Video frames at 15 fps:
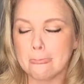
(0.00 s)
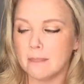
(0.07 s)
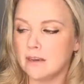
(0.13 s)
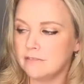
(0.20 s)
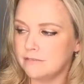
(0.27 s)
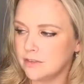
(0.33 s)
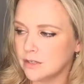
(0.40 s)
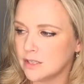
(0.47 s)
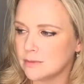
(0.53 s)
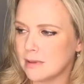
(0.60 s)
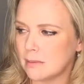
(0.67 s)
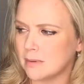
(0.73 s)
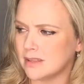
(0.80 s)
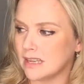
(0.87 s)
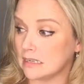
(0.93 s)
and feels
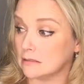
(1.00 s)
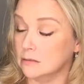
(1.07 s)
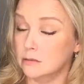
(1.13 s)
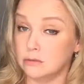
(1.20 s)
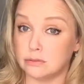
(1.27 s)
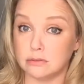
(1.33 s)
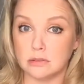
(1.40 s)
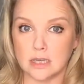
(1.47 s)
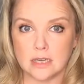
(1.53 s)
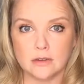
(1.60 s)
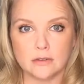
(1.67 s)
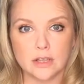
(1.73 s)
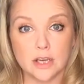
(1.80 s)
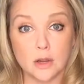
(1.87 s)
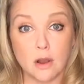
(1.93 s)
maybe like, whew, I don't
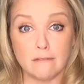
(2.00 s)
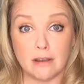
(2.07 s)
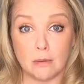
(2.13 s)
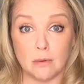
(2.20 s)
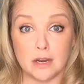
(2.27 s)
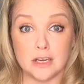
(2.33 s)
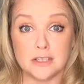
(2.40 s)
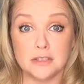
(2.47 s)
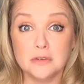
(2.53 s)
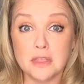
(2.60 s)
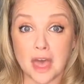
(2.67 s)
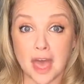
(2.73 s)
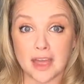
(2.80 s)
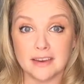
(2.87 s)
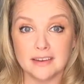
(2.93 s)
really know if I want to do
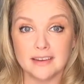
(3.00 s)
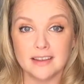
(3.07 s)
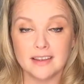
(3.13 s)
that.